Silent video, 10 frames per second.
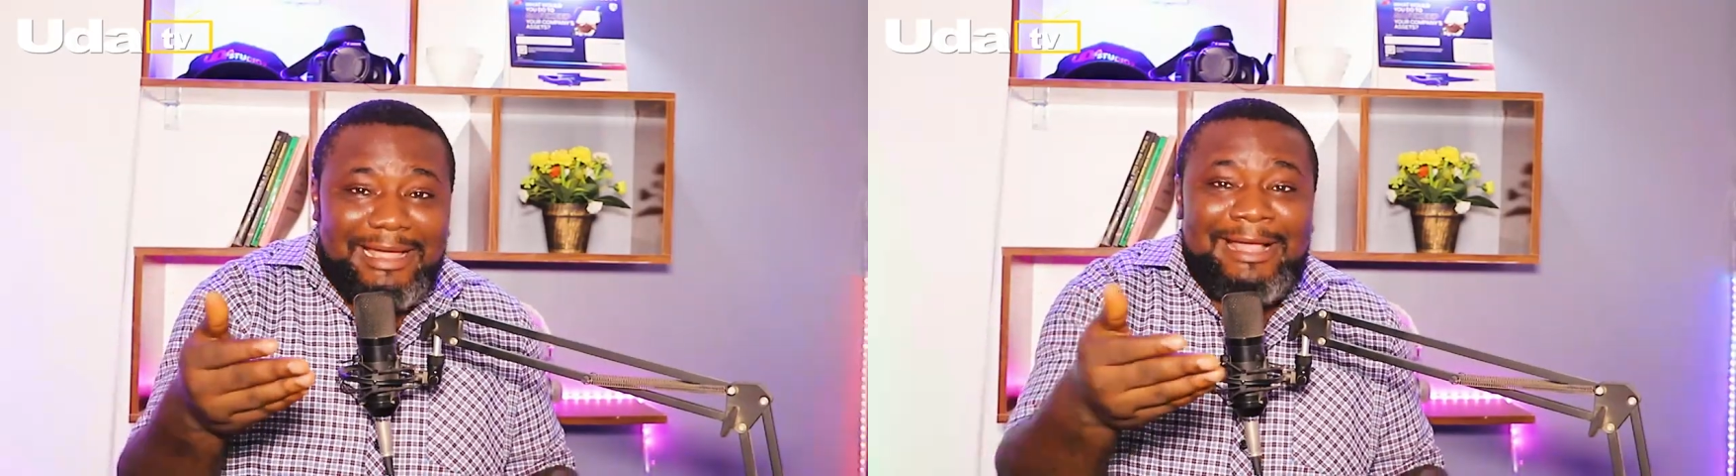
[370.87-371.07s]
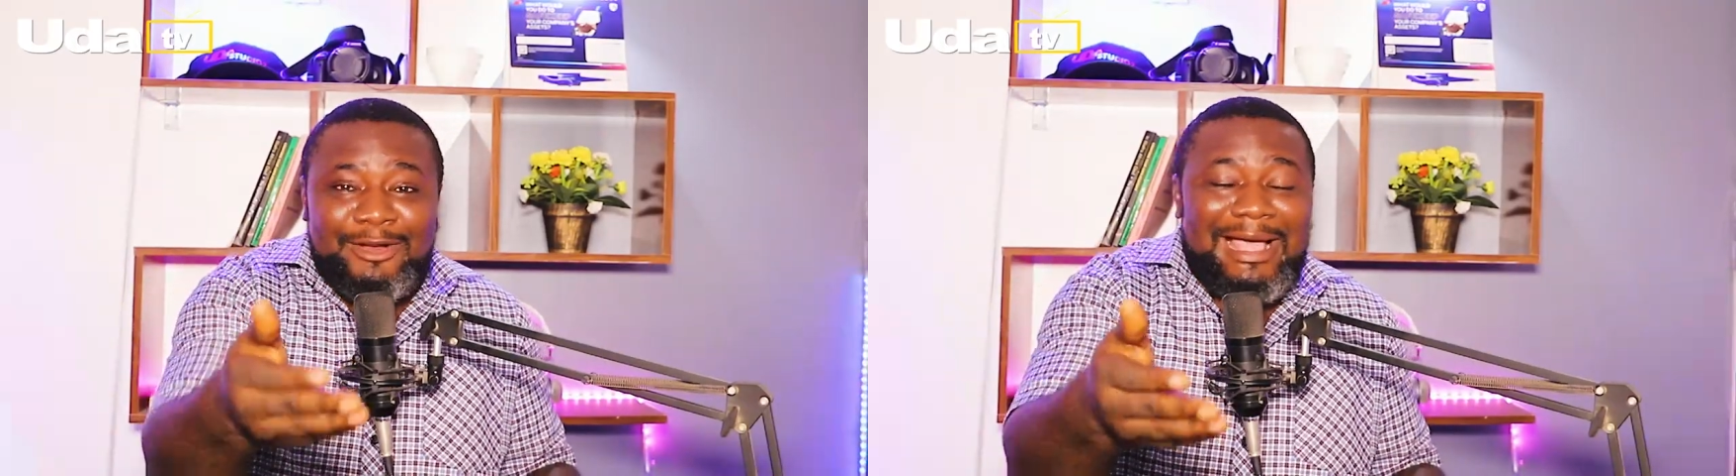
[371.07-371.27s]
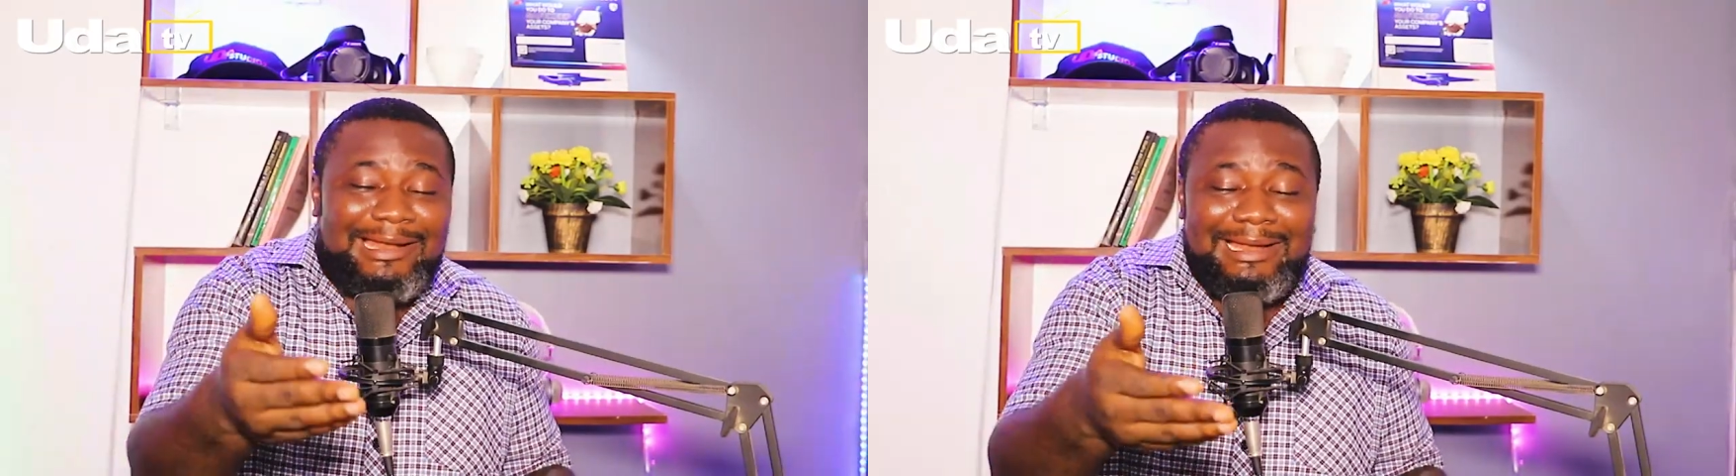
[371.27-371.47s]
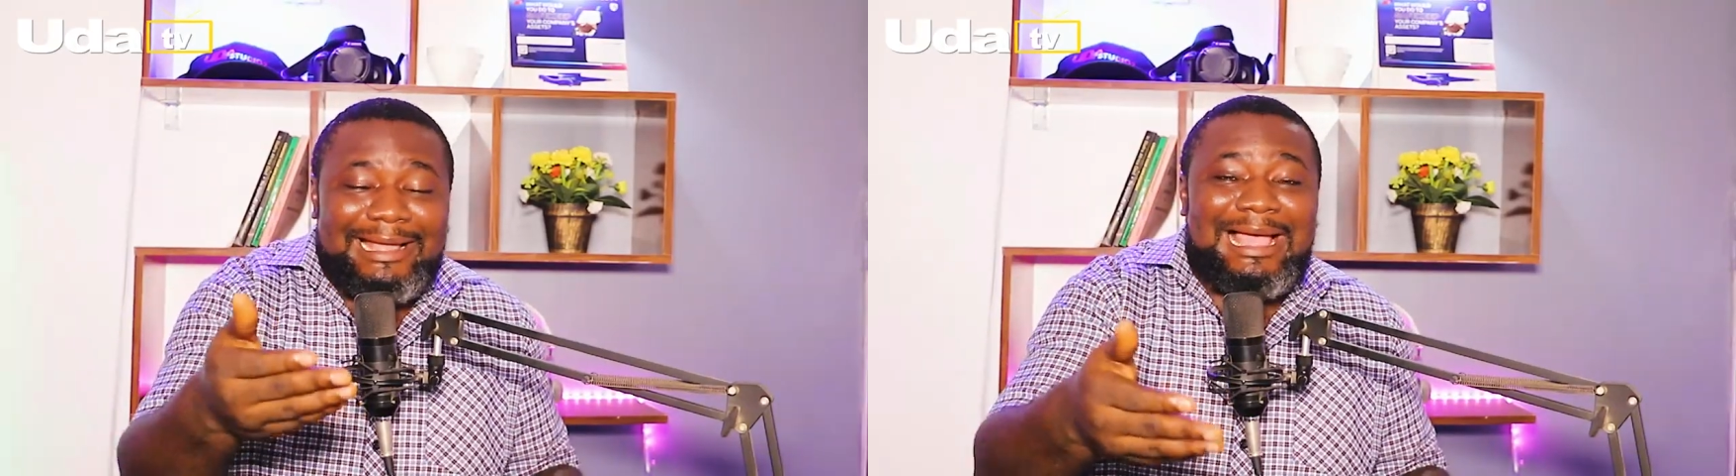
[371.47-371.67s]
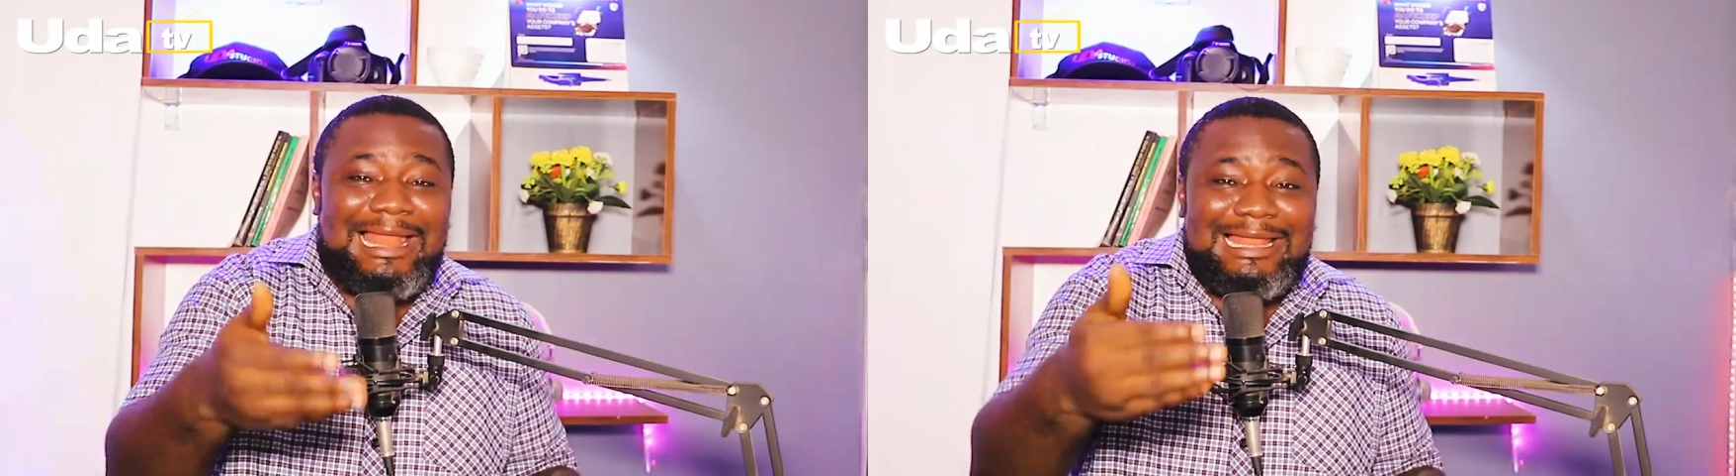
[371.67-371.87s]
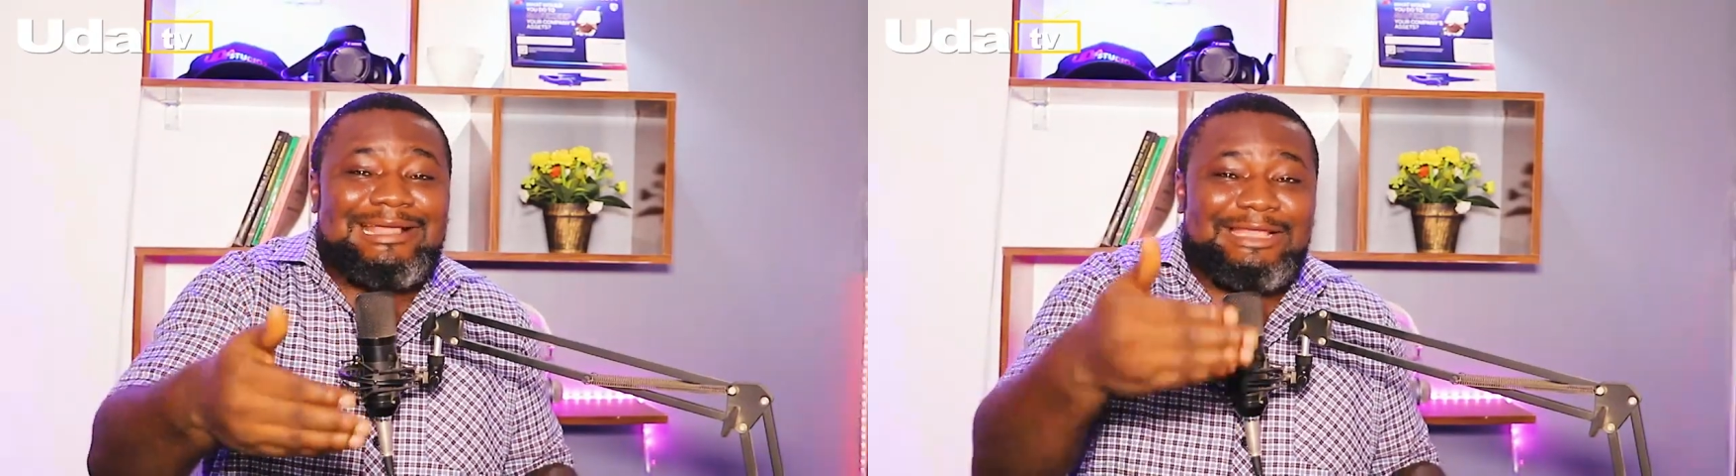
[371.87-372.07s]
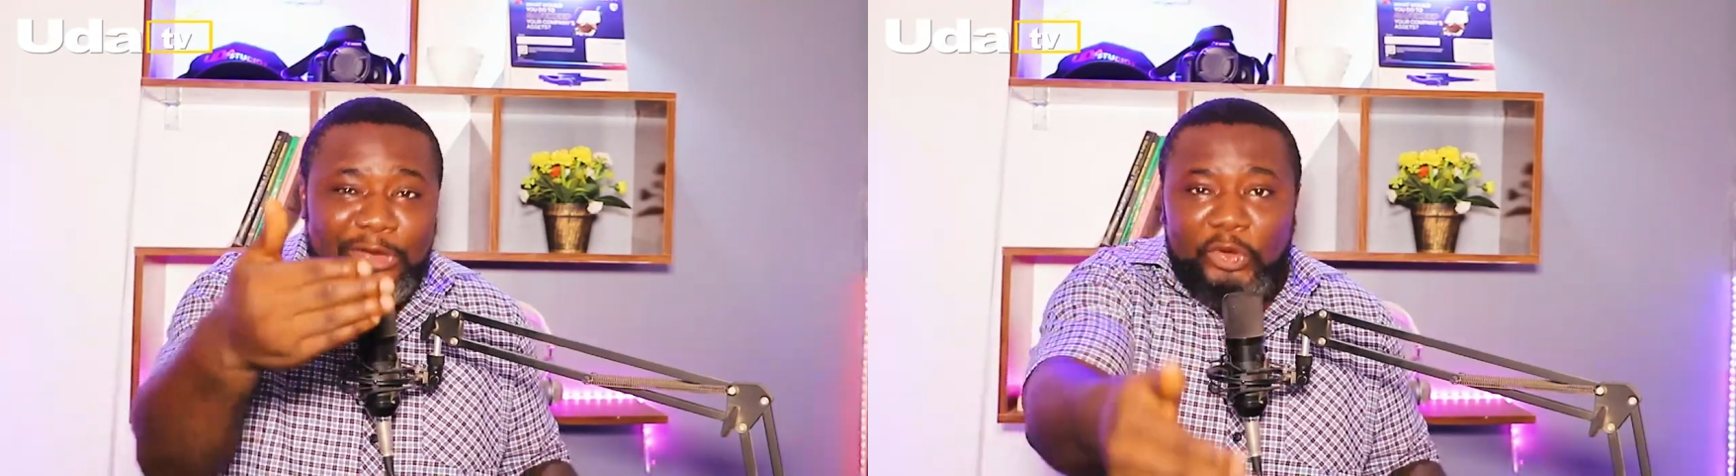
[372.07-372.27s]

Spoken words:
I like the